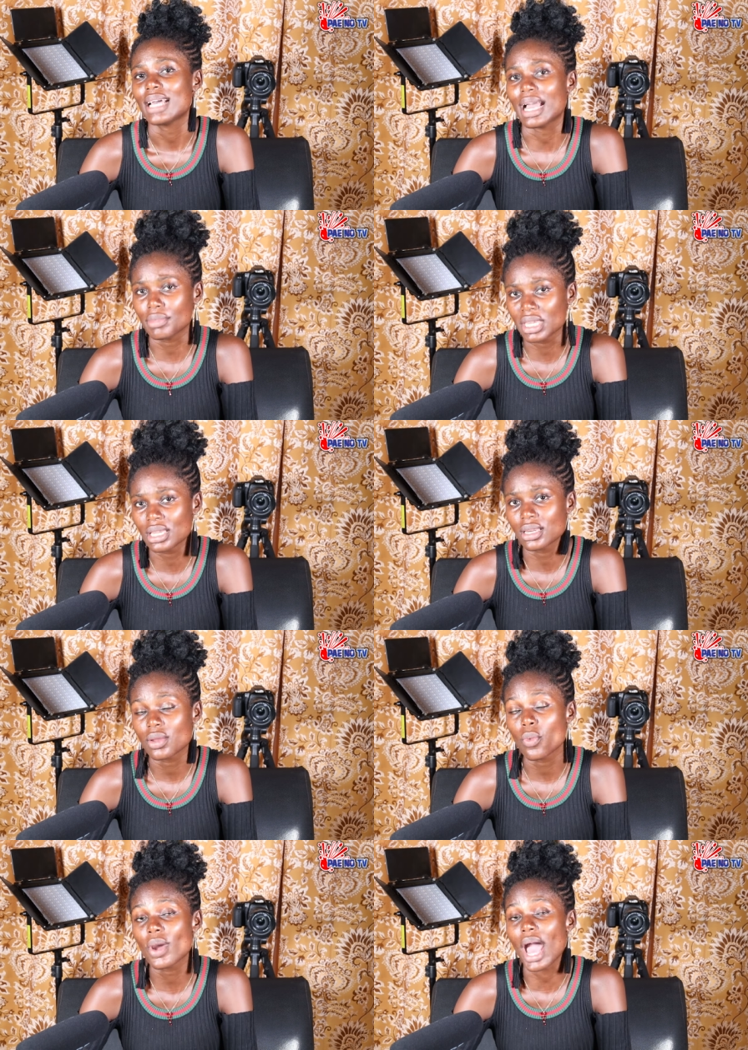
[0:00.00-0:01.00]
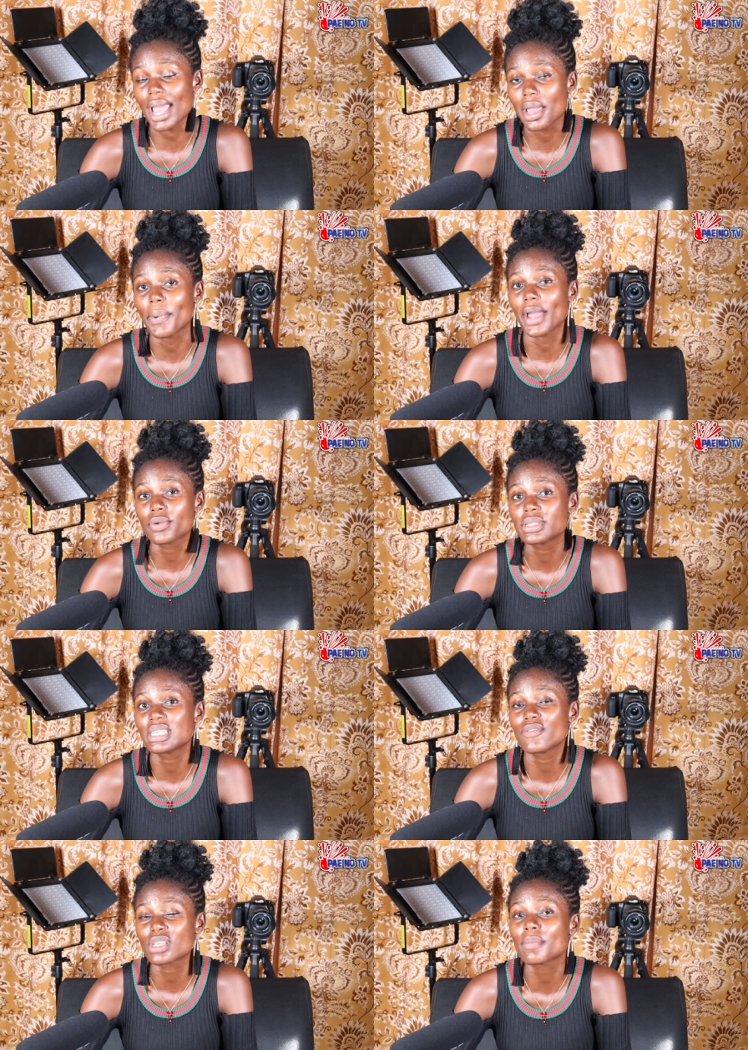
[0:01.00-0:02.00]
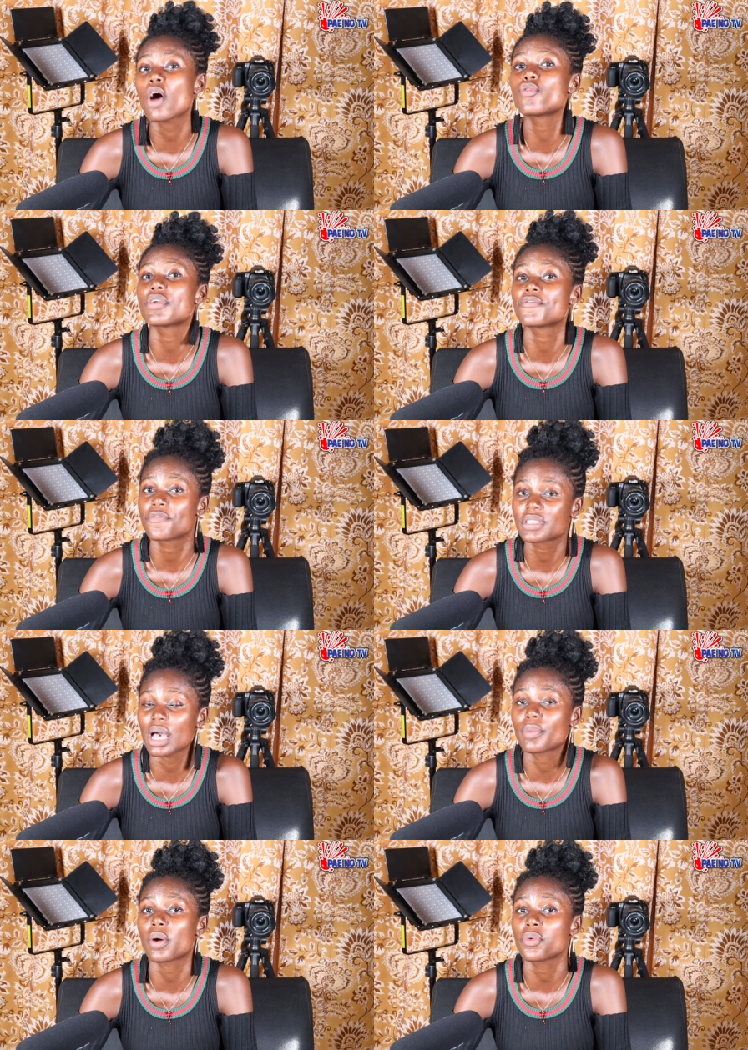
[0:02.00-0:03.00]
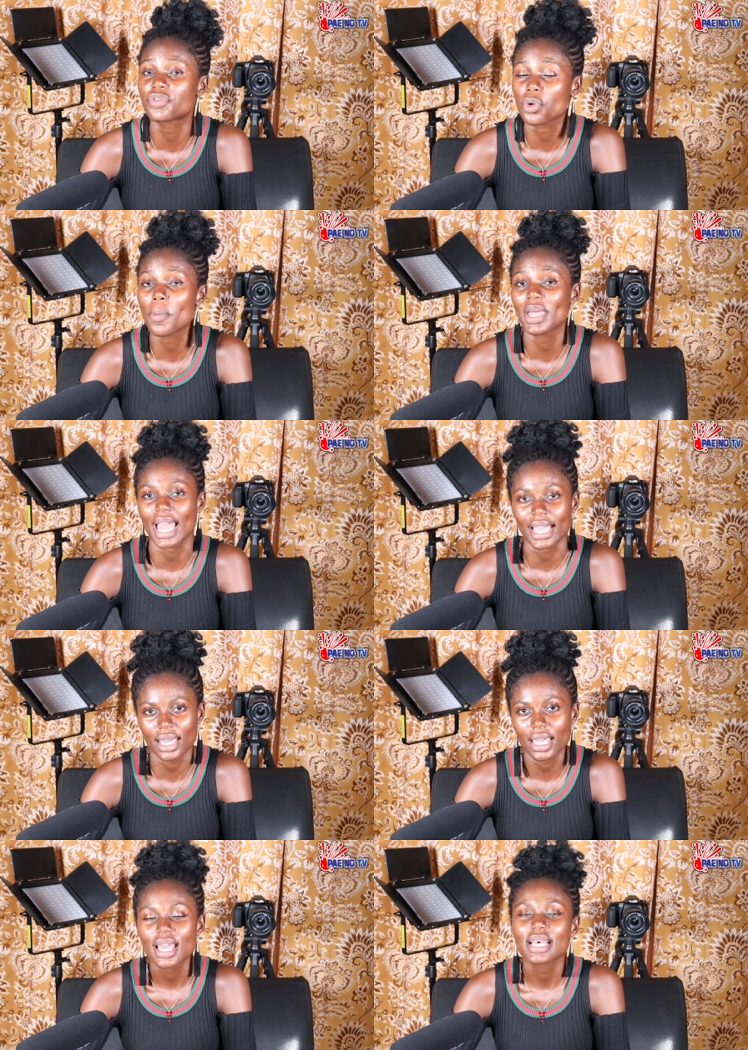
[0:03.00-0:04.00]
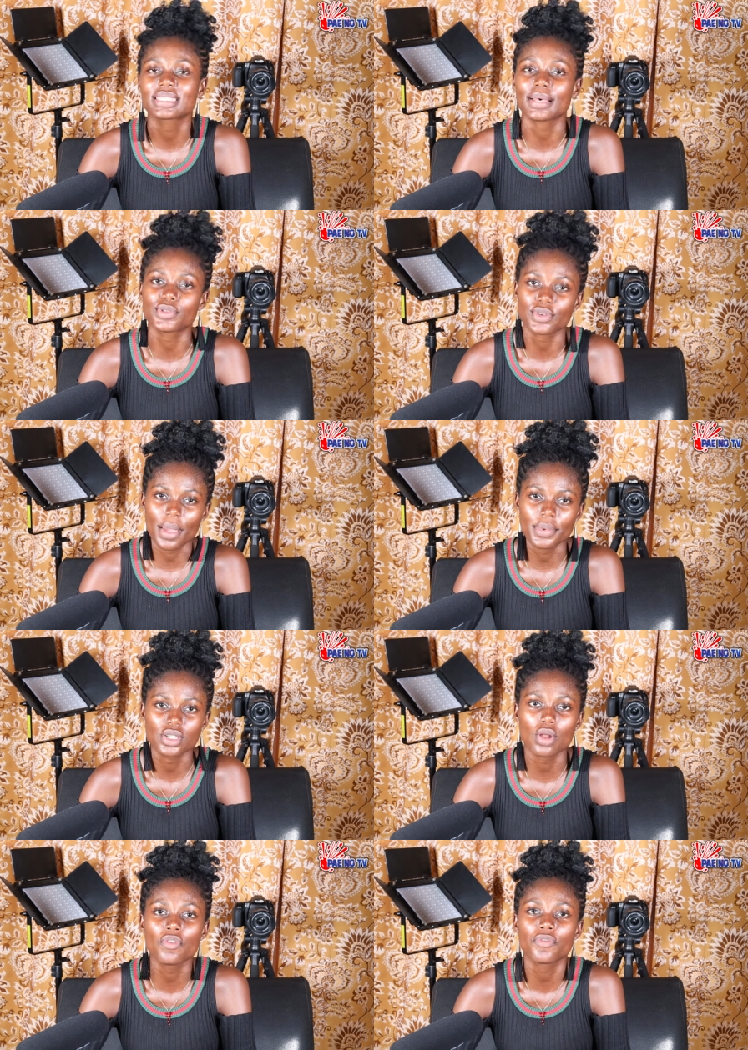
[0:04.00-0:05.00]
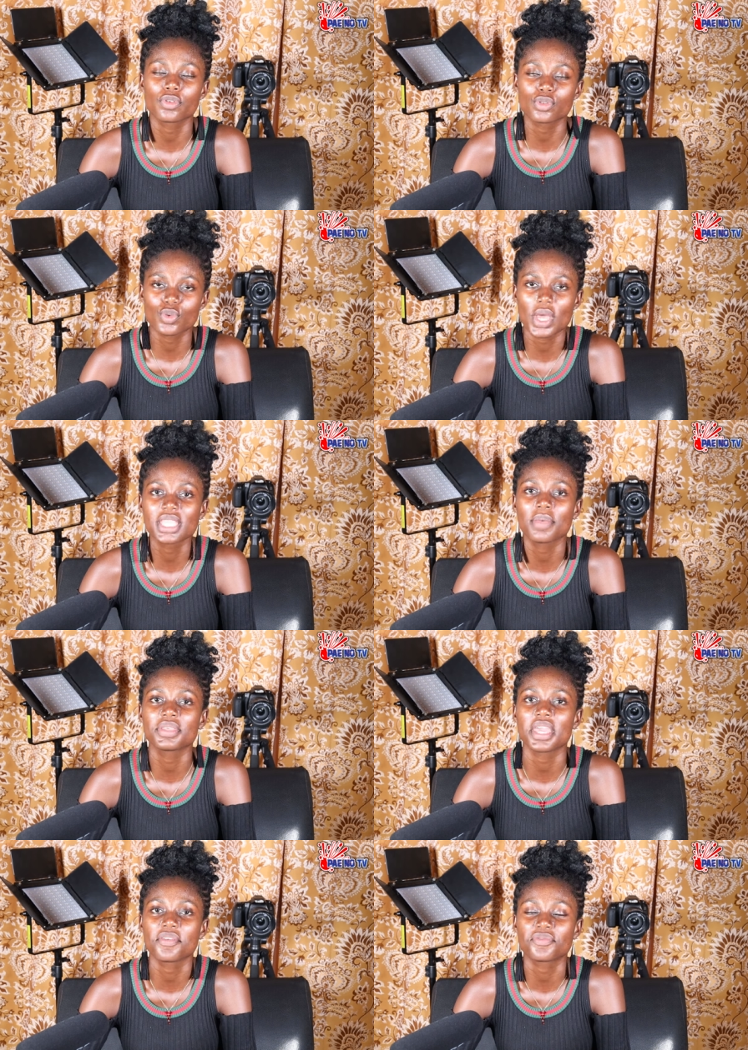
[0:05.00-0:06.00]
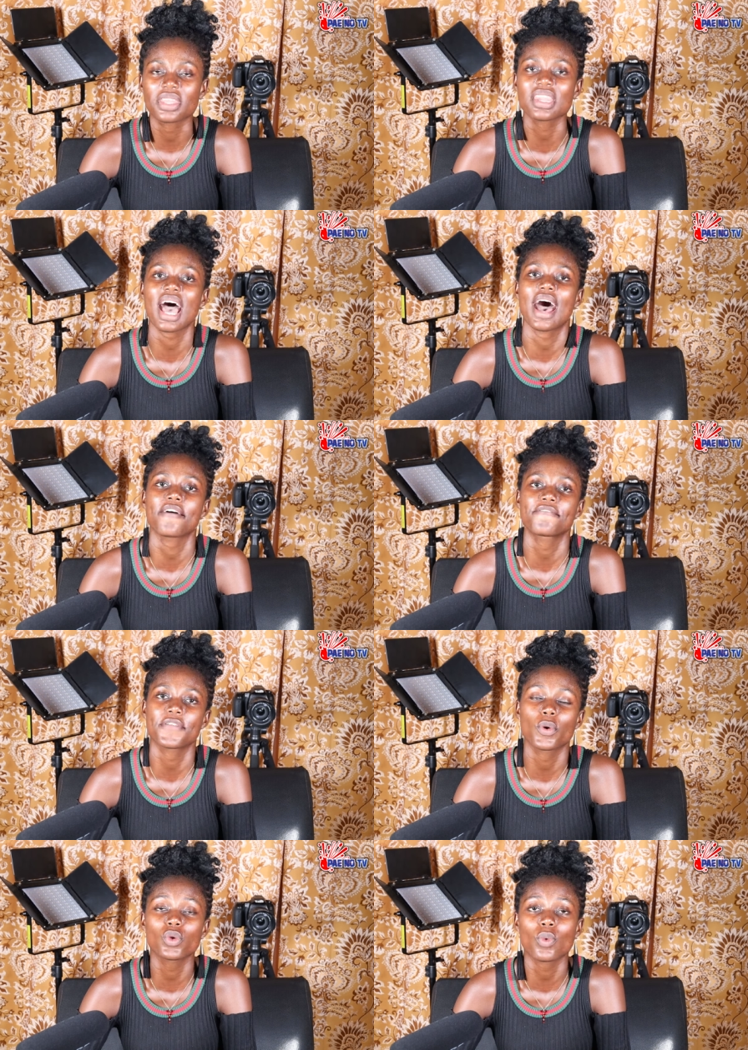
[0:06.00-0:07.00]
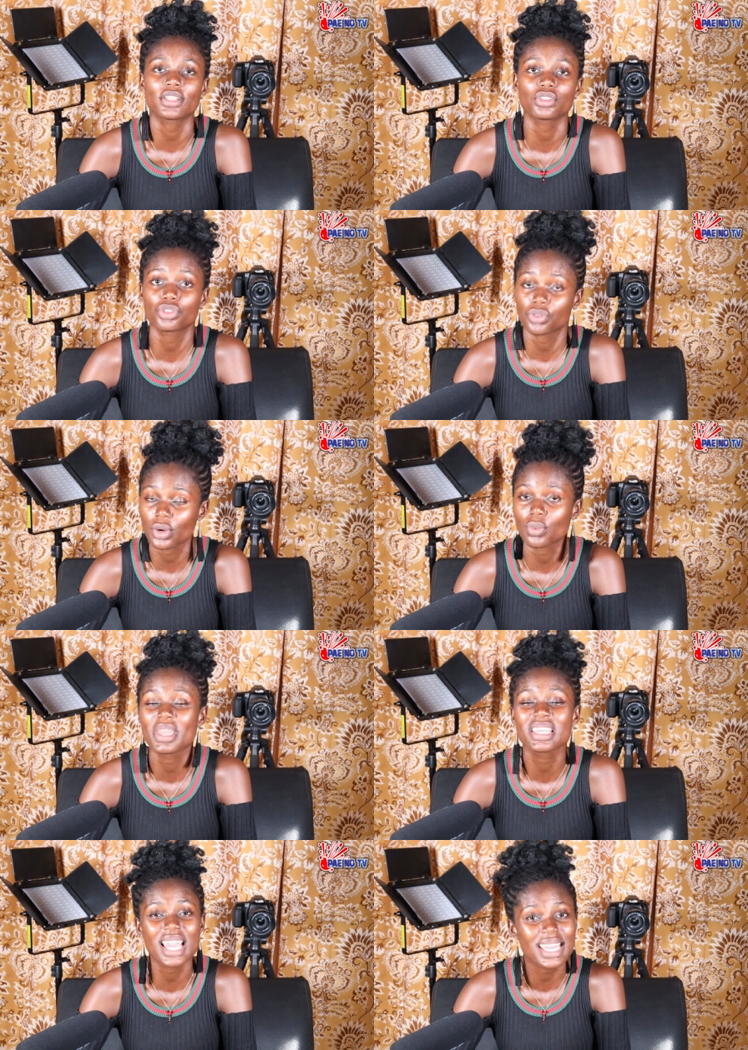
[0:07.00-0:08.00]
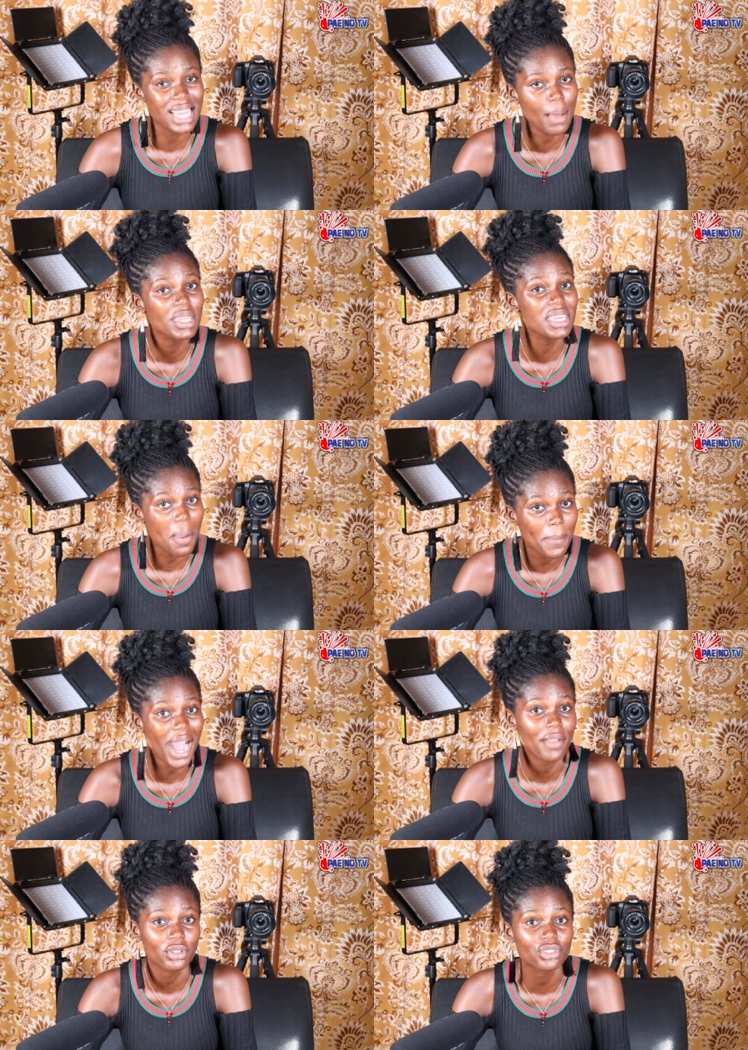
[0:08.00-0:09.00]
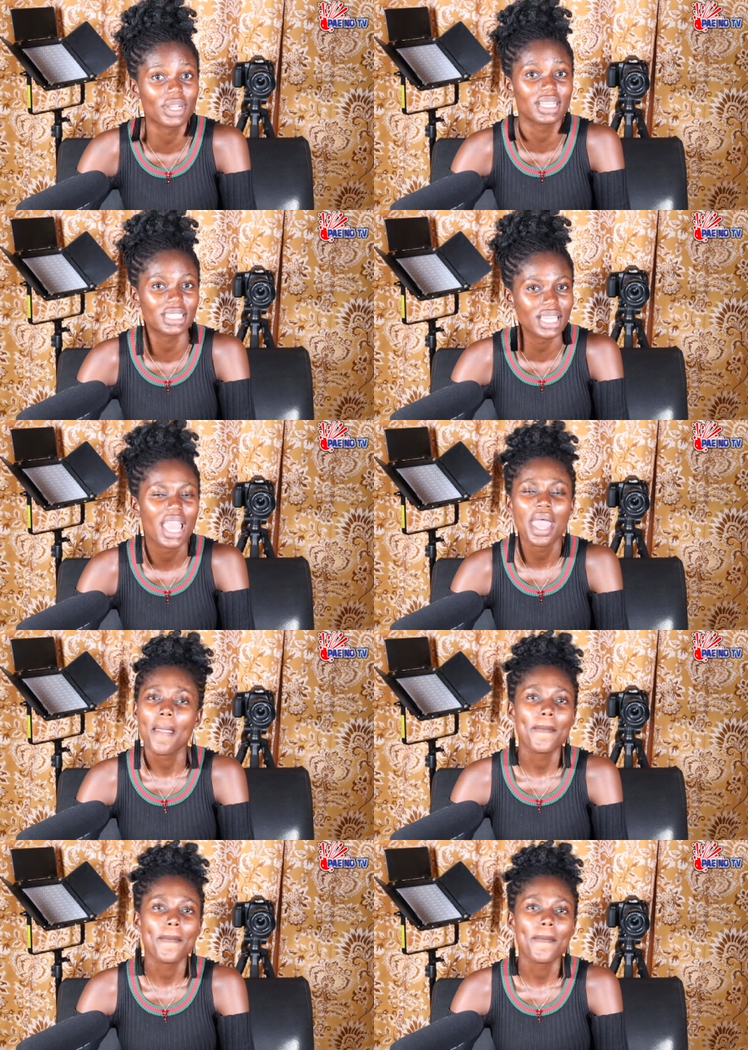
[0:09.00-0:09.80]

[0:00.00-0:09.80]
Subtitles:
I mean, we're higher up on the TV, so my ring, if you say, I'll be like it, subscribe, share for friends, so any be interested. Now, I feel, do I didn't train me, and you have me, I didn't train it.